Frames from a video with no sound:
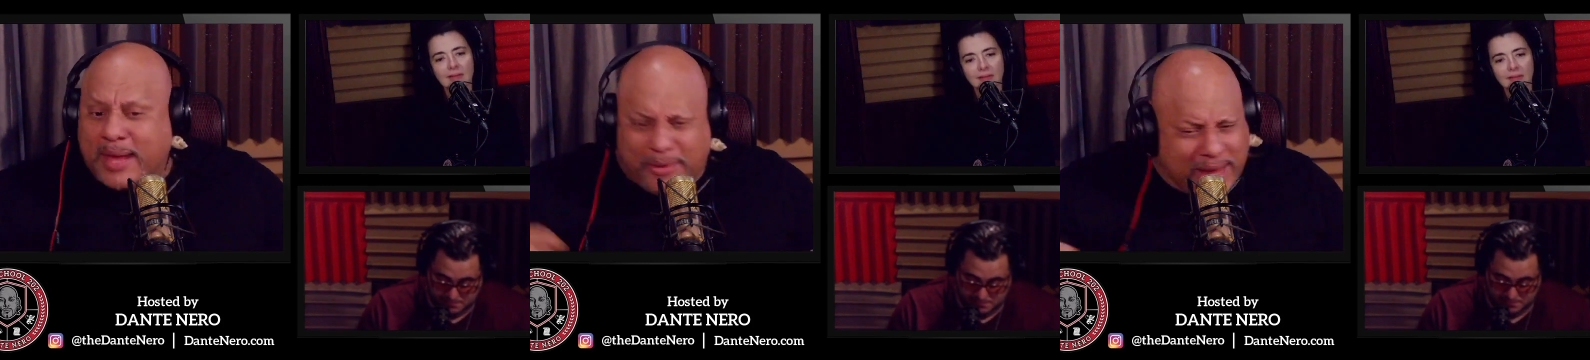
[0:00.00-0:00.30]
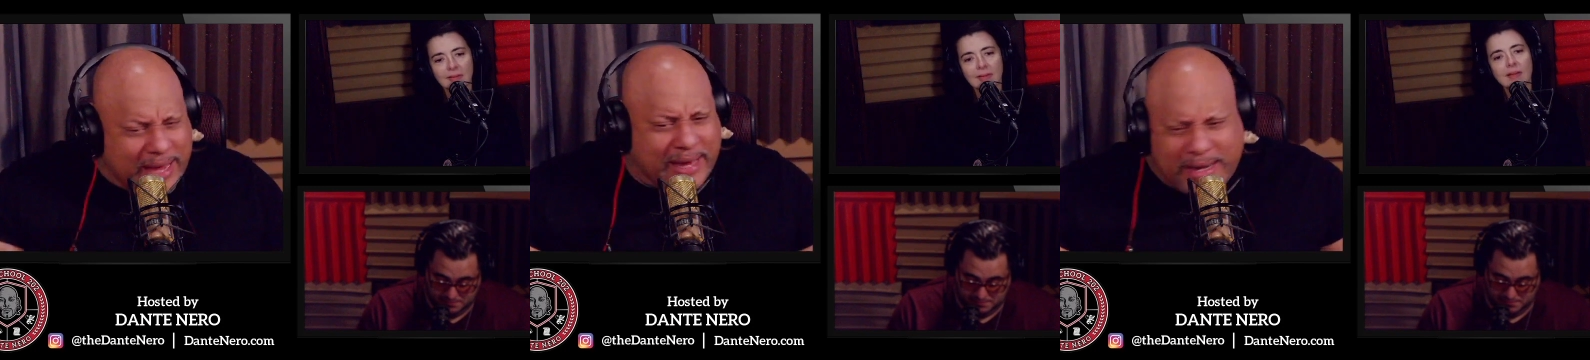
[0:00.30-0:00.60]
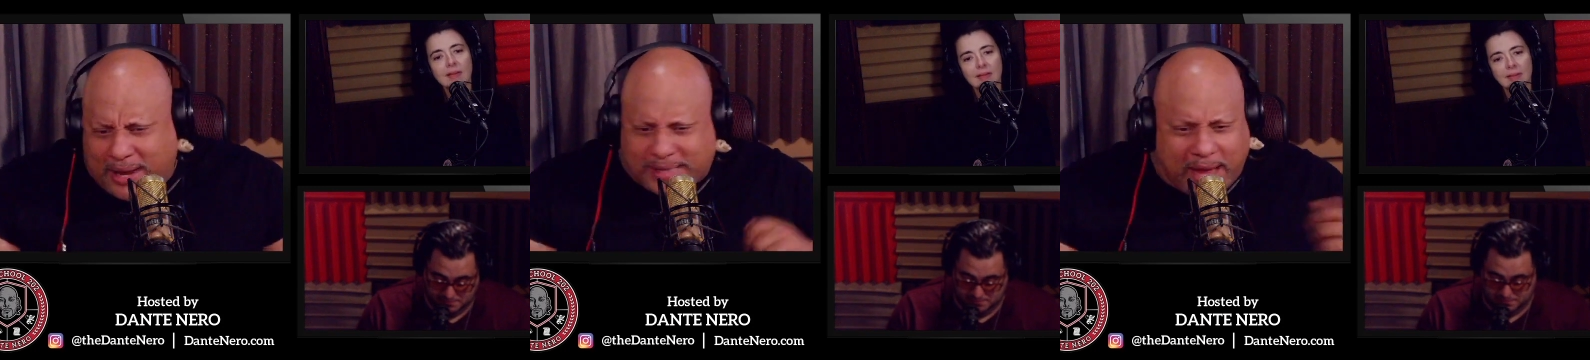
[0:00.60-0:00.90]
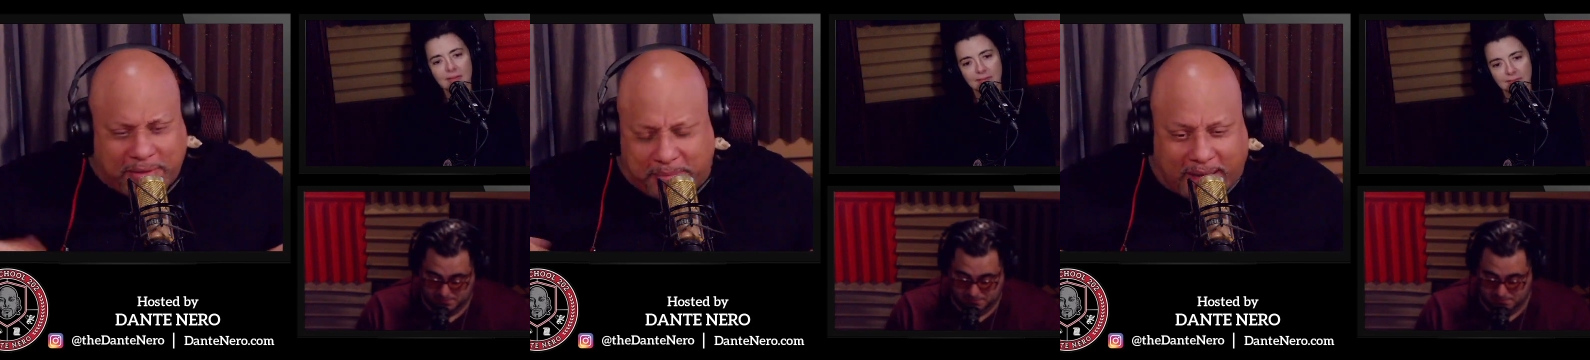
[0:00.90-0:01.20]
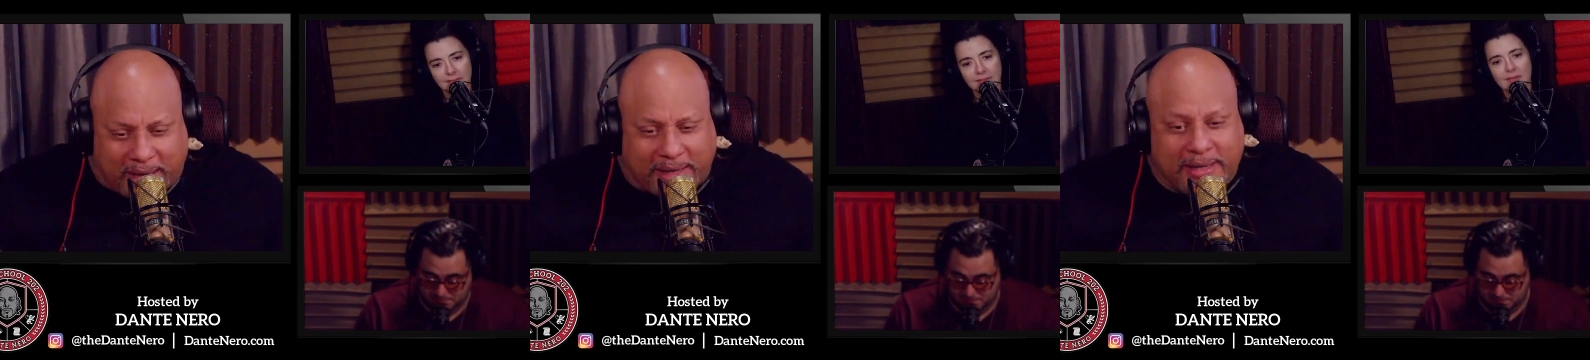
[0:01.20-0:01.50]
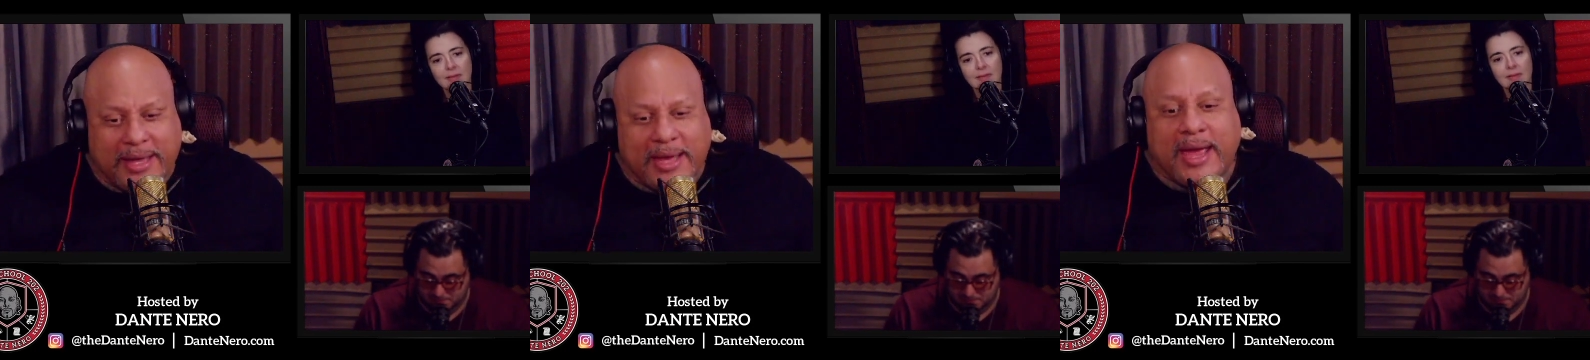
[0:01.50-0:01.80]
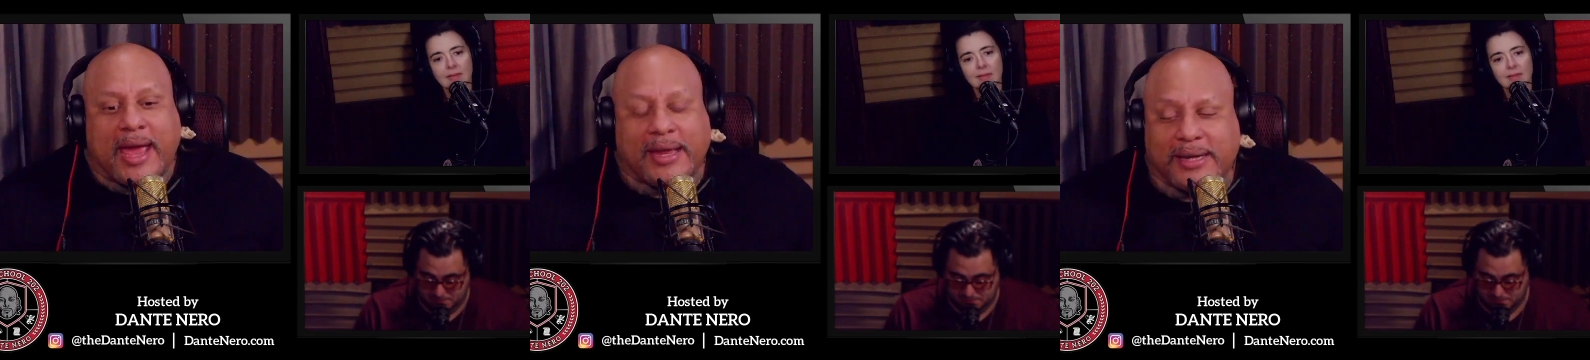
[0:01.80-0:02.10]
Speaker 1: I would hand it out to everybody,
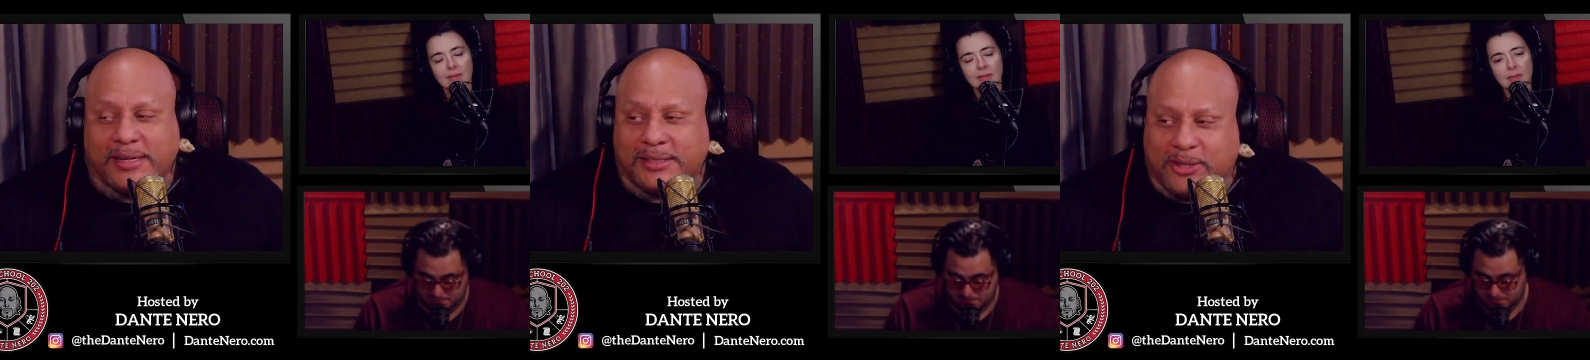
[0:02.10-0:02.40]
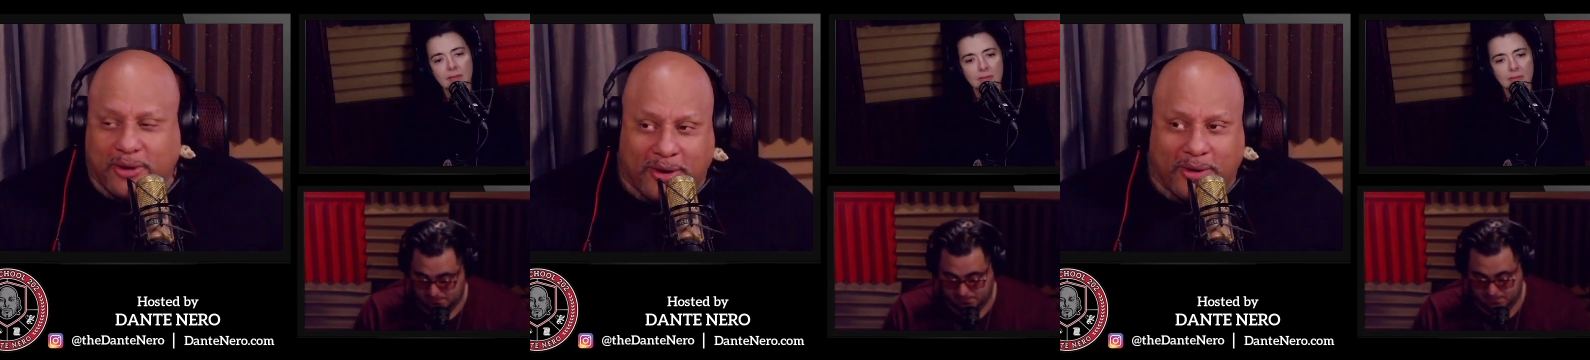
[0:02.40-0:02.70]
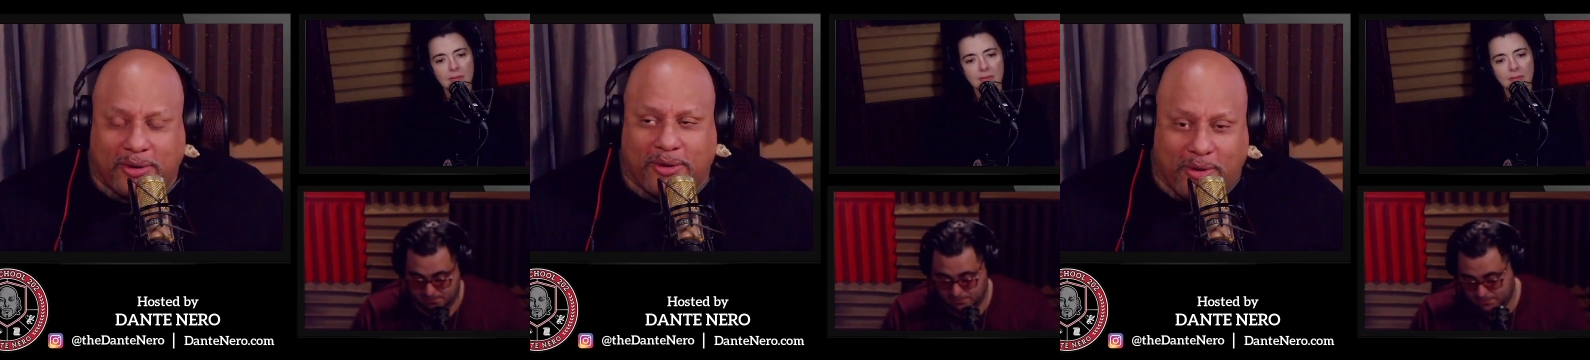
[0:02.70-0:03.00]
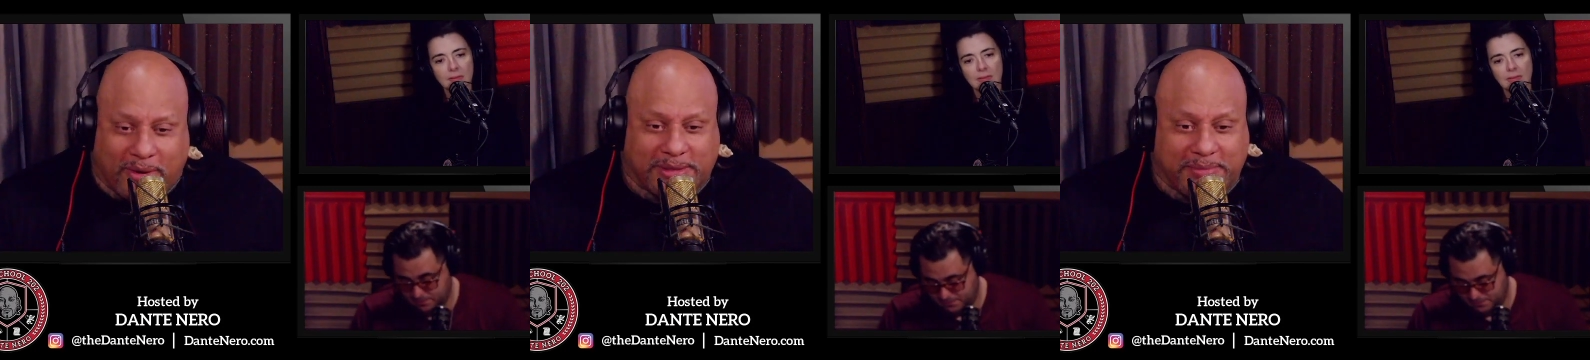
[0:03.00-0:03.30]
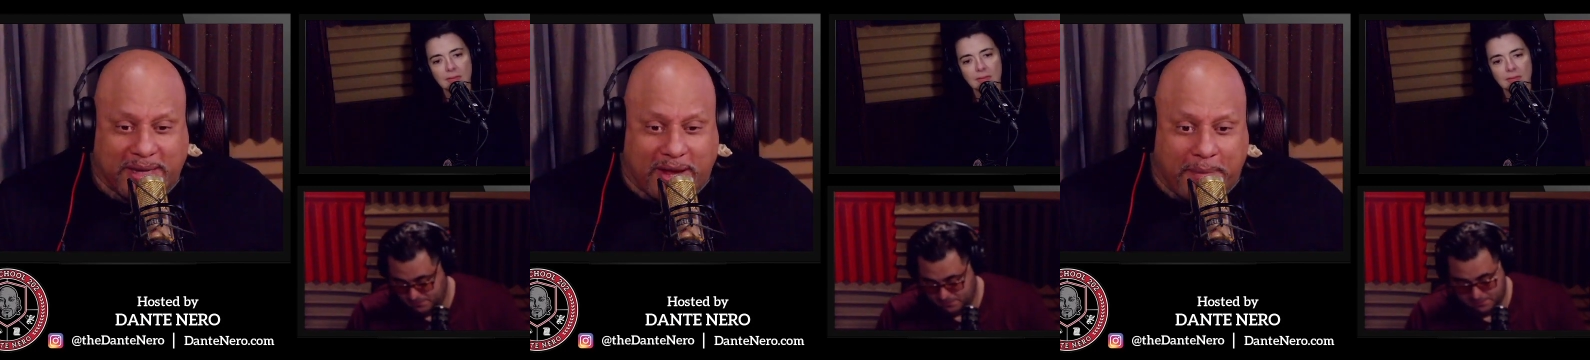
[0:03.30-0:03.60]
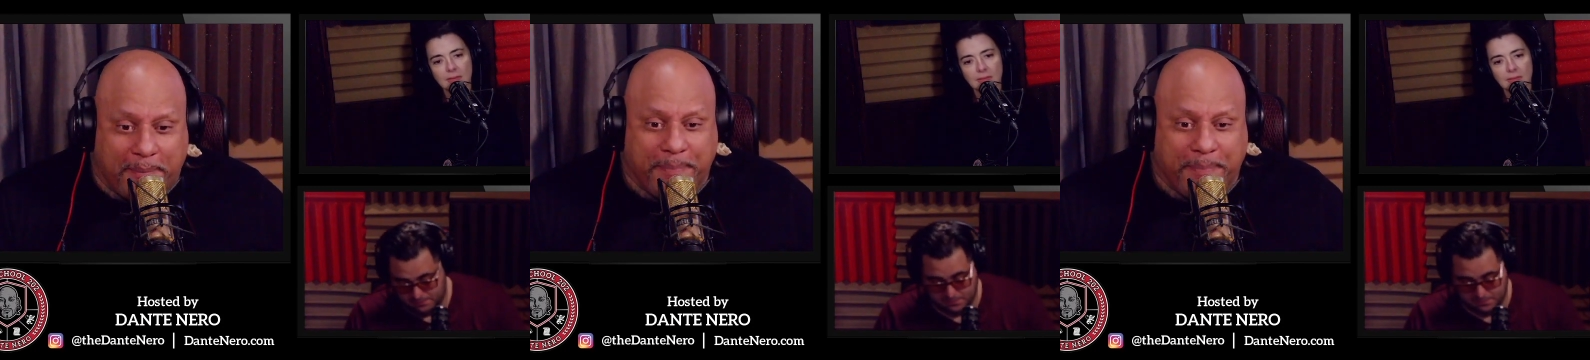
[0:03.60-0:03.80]
and then this girl calls me up